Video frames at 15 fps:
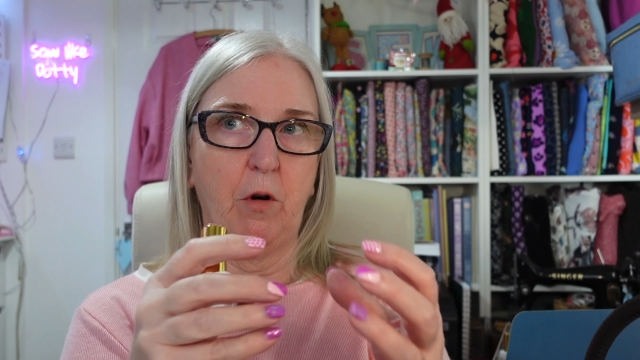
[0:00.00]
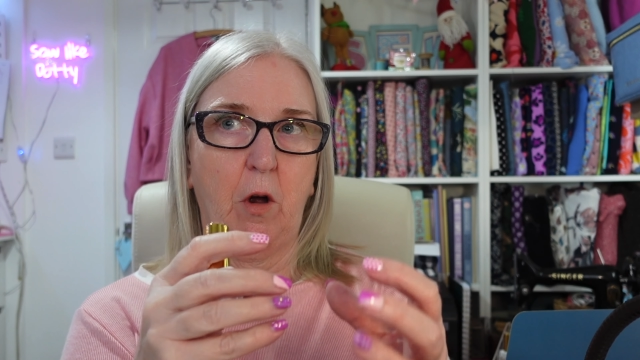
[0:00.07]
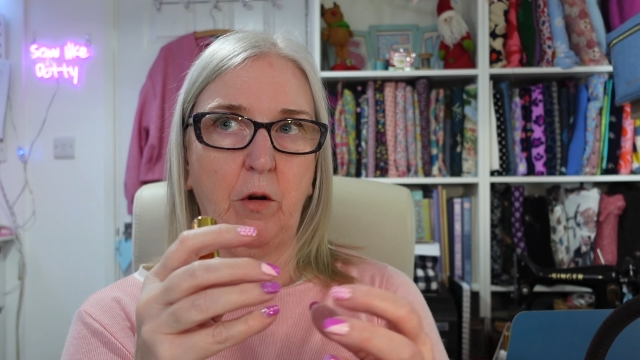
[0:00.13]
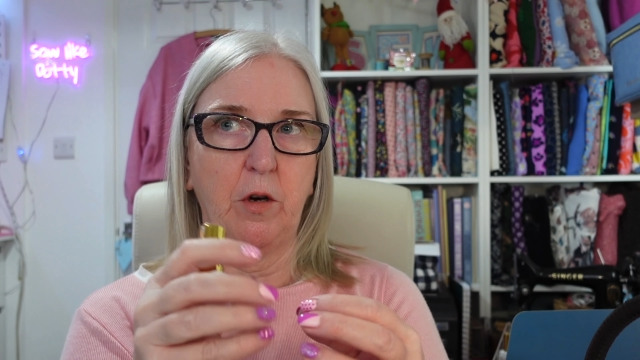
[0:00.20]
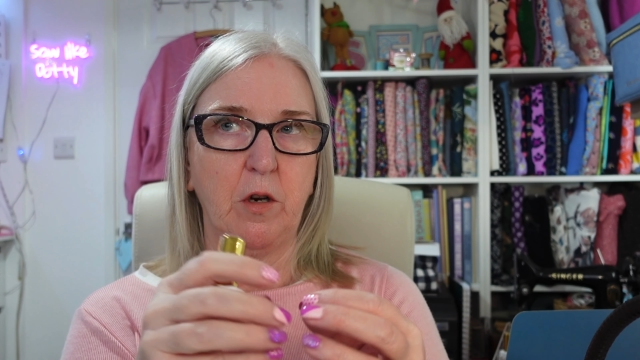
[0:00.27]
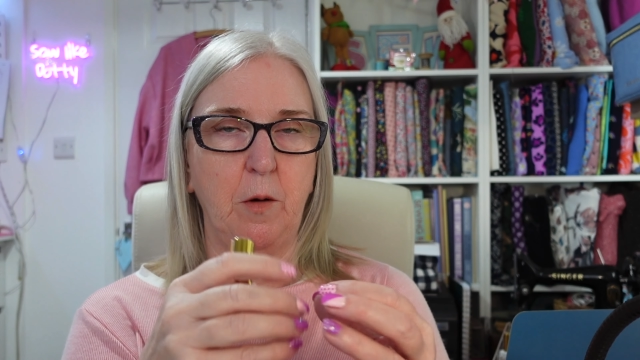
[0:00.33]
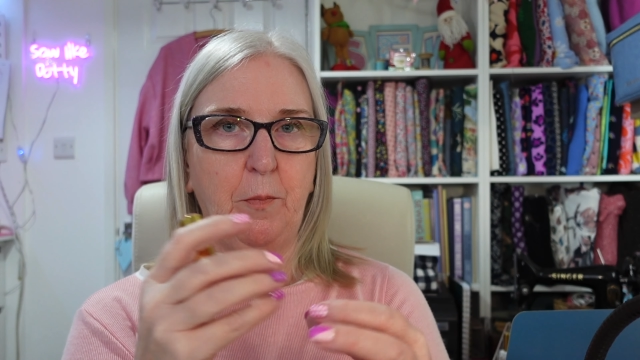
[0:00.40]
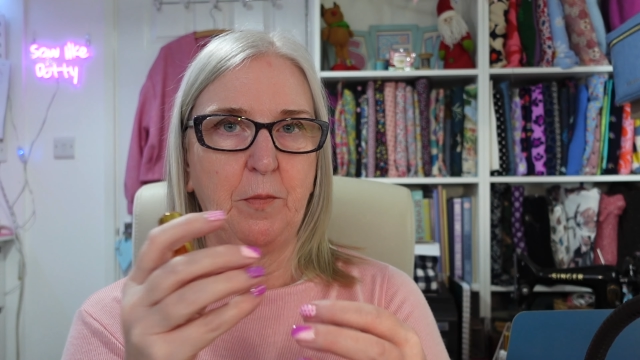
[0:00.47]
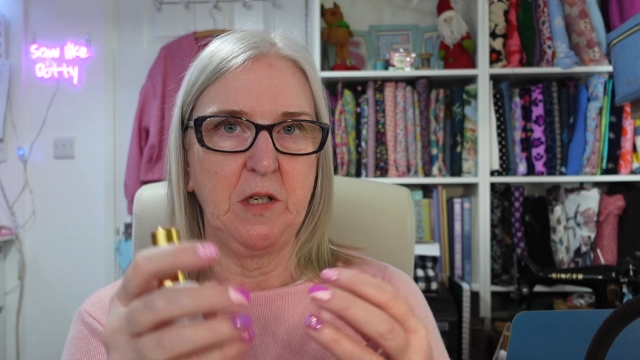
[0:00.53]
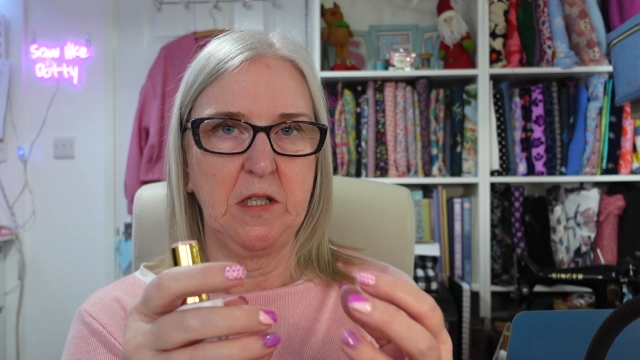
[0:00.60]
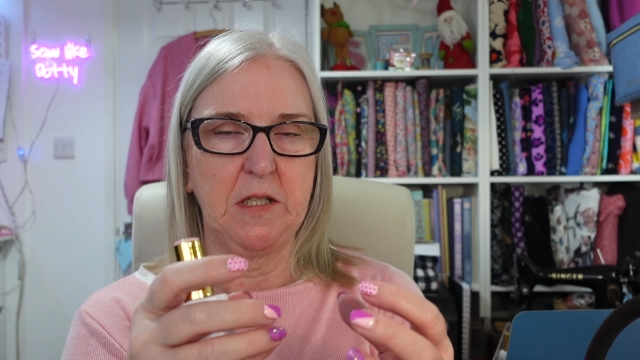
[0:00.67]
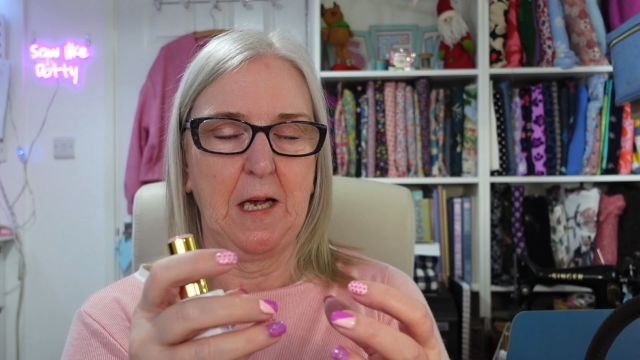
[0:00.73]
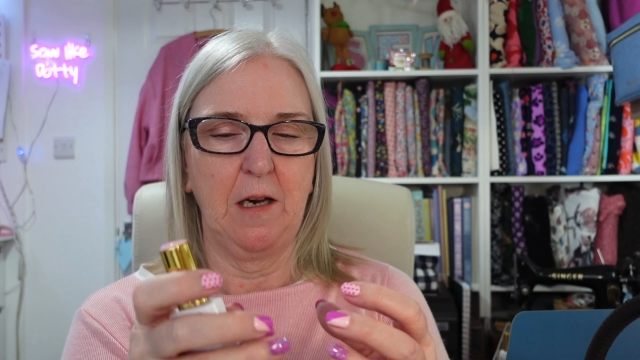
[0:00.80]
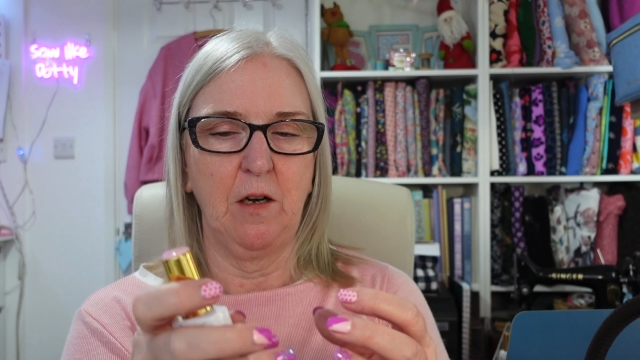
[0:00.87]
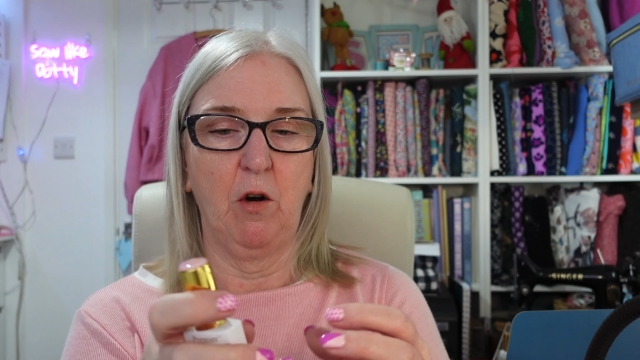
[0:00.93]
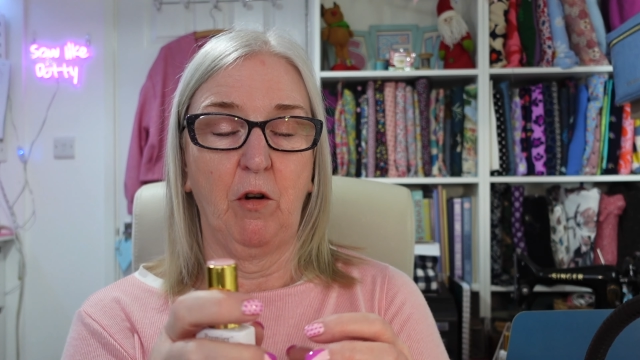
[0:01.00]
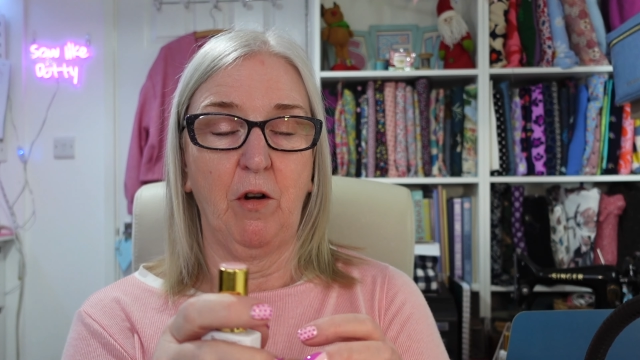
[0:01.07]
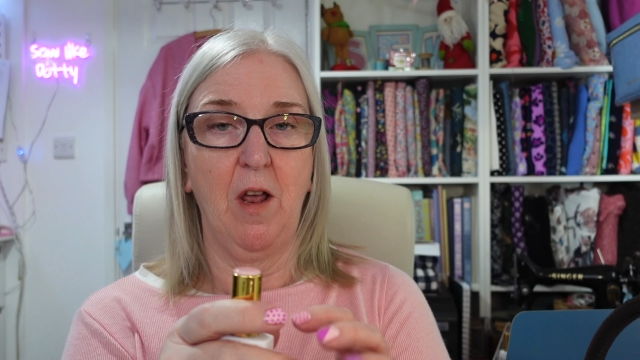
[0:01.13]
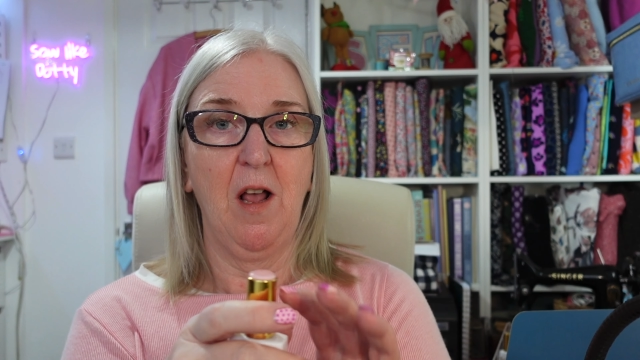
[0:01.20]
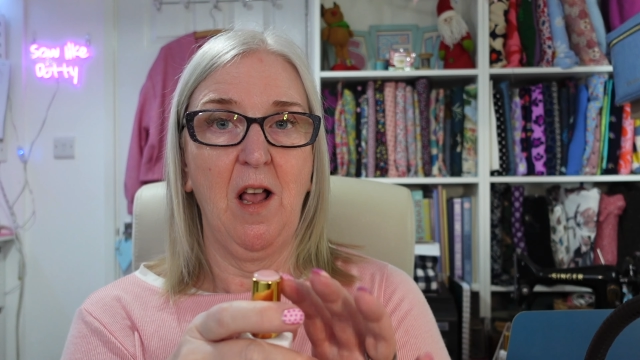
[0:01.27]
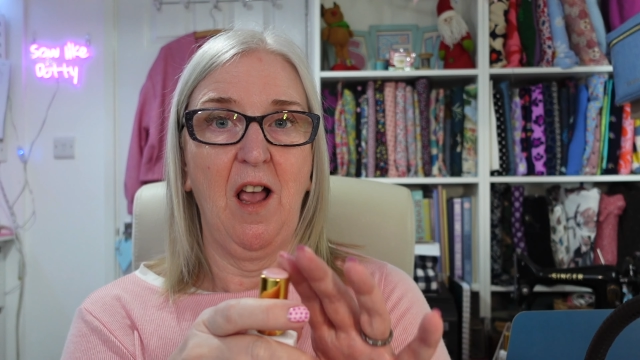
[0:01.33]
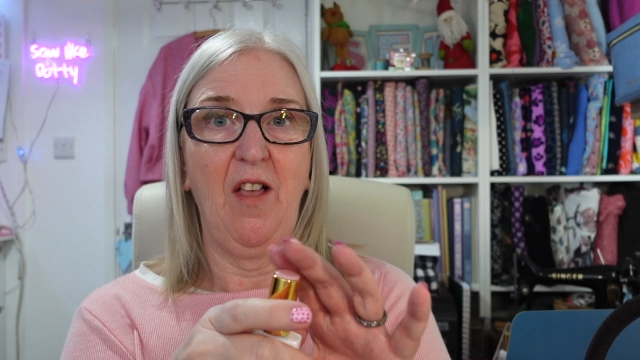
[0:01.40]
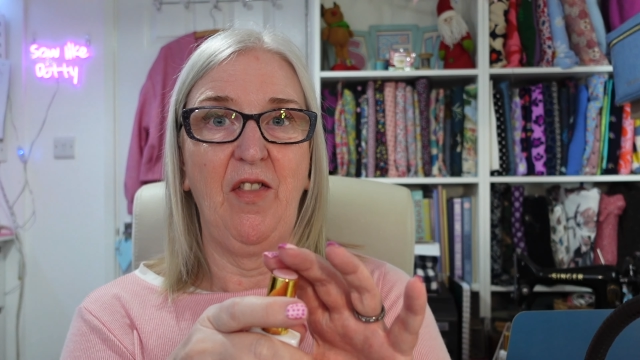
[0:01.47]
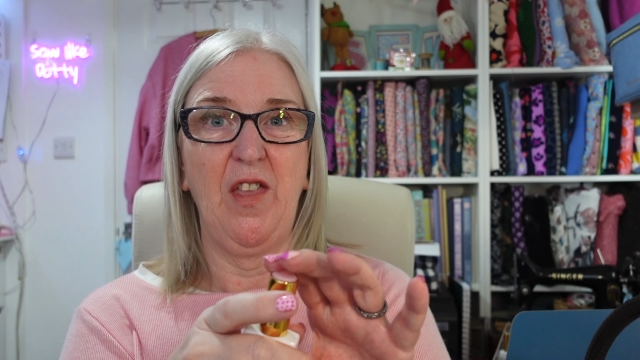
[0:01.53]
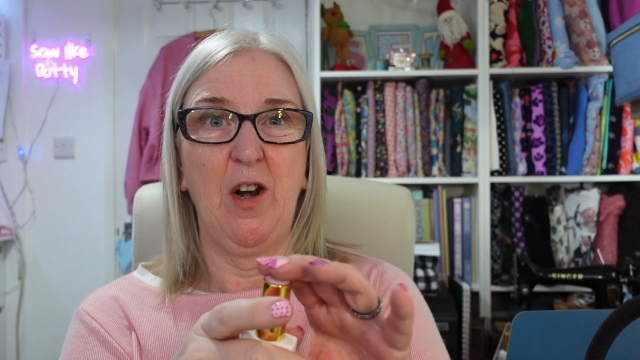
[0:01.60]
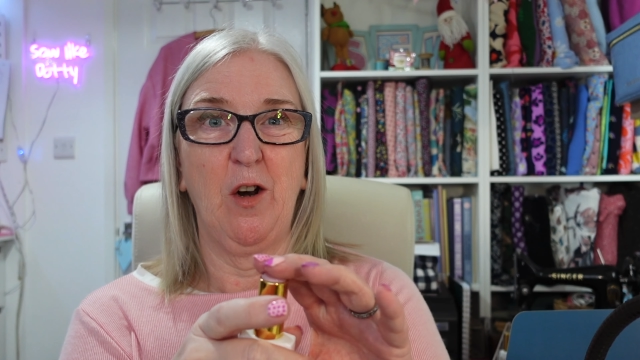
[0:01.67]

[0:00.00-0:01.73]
on or your design on and then